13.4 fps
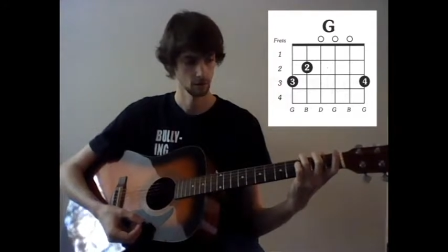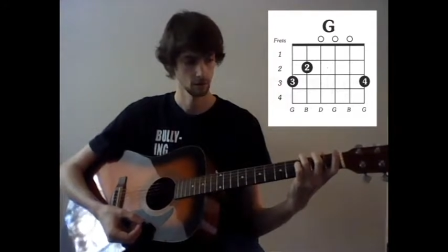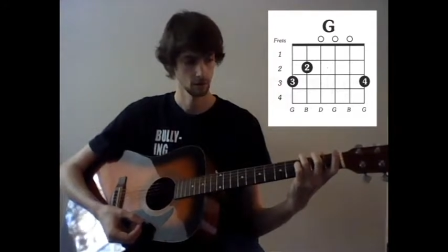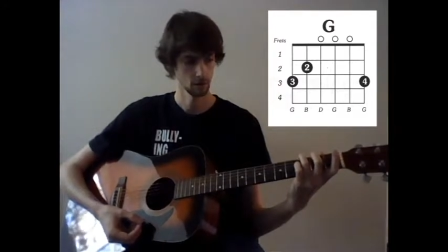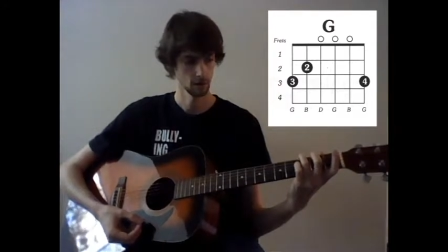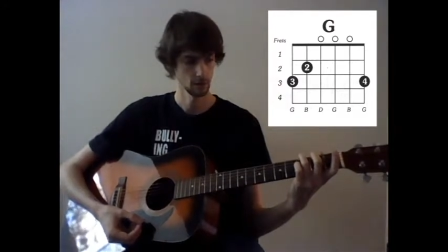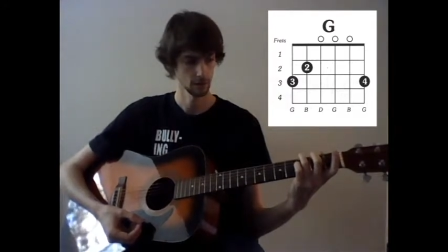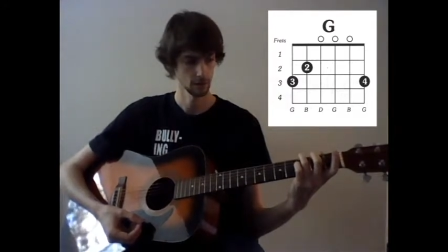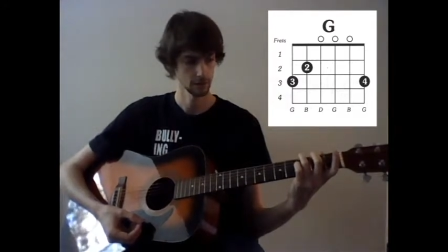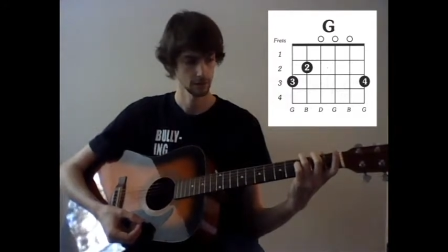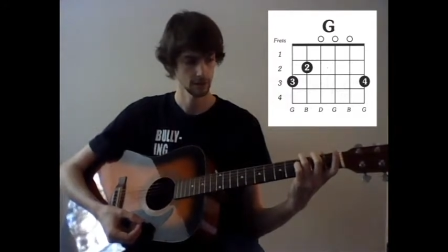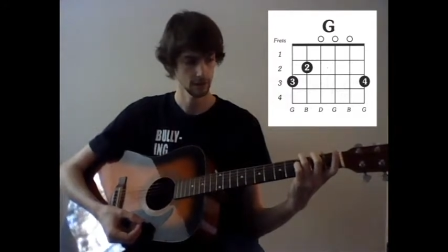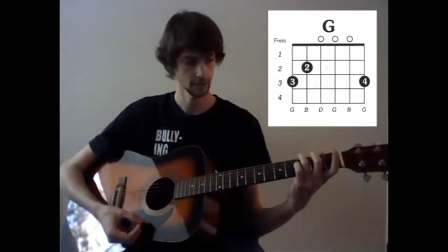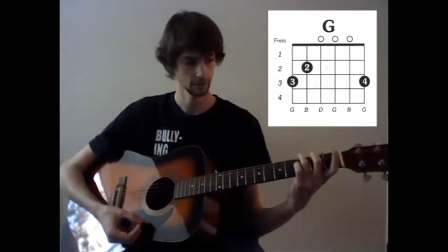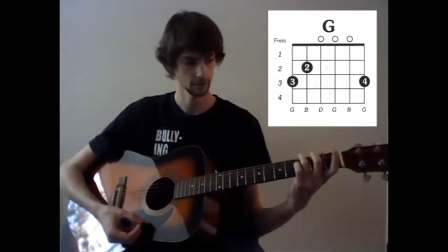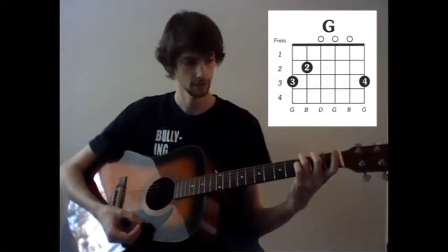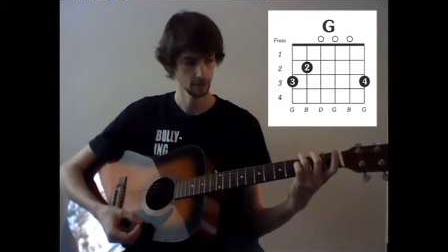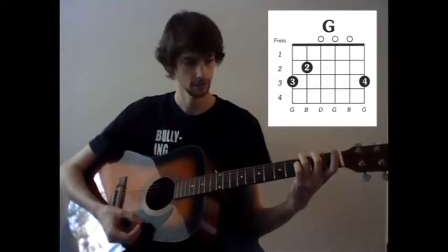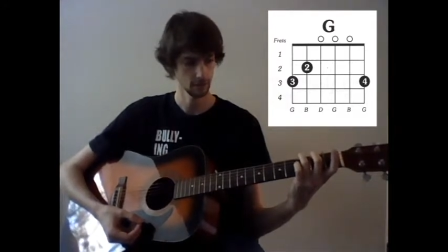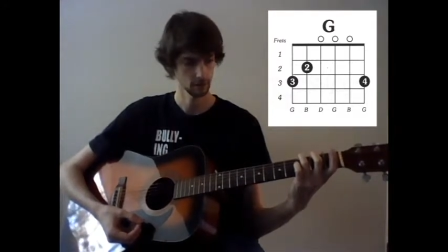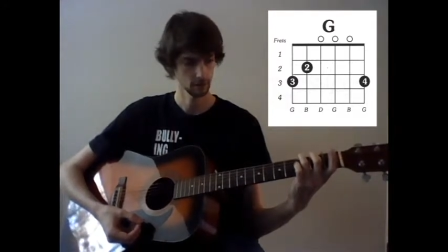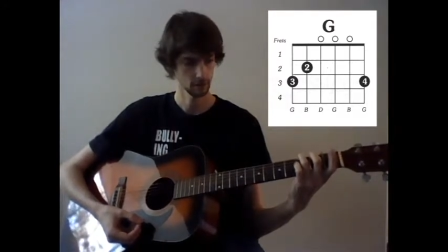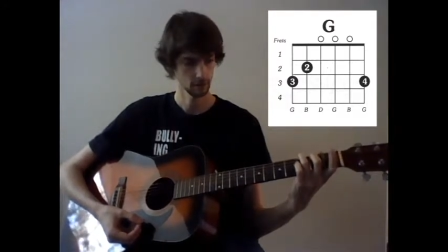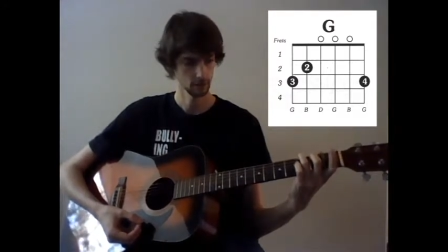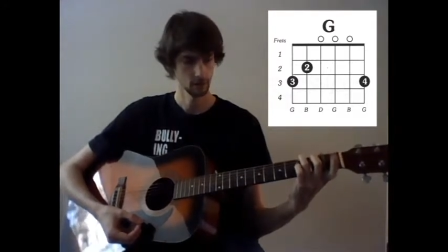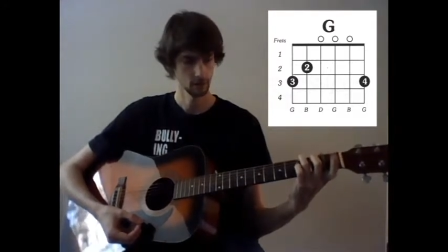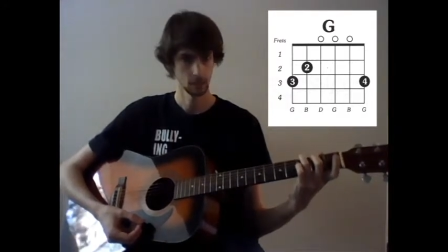on the 2nd fret
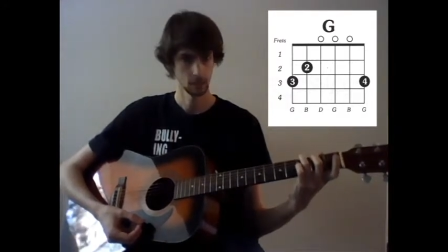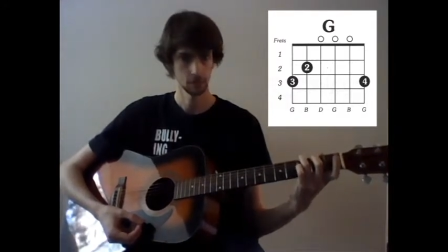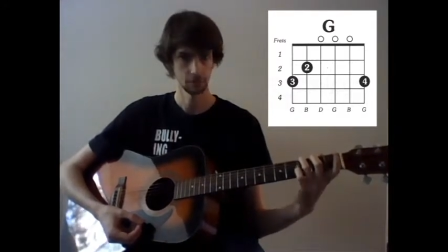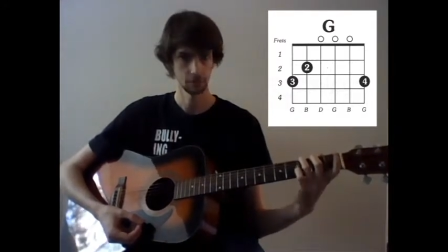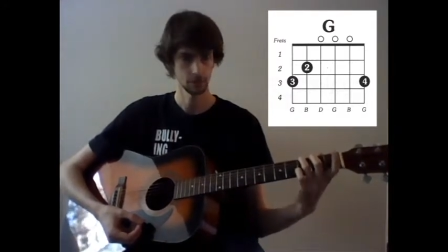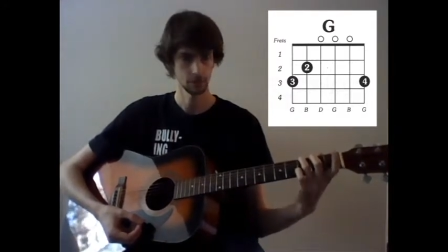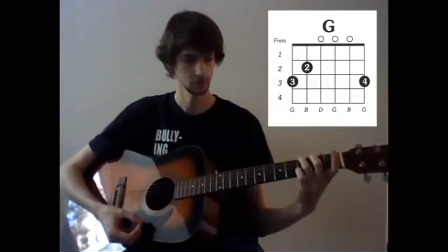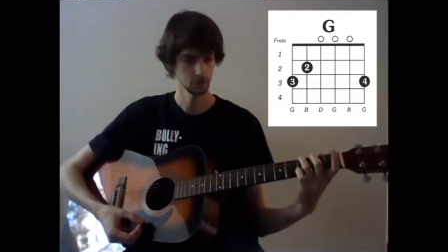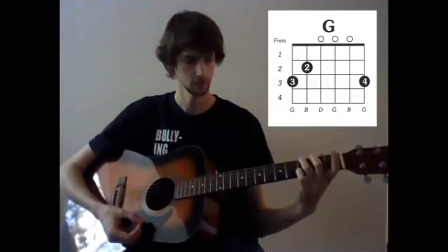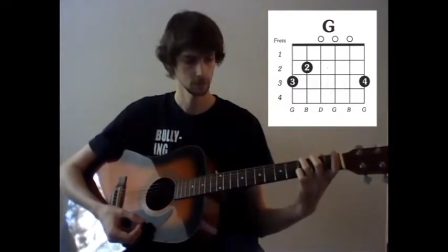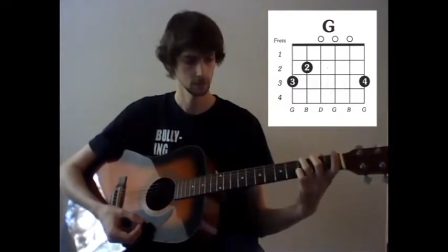of the 5th string,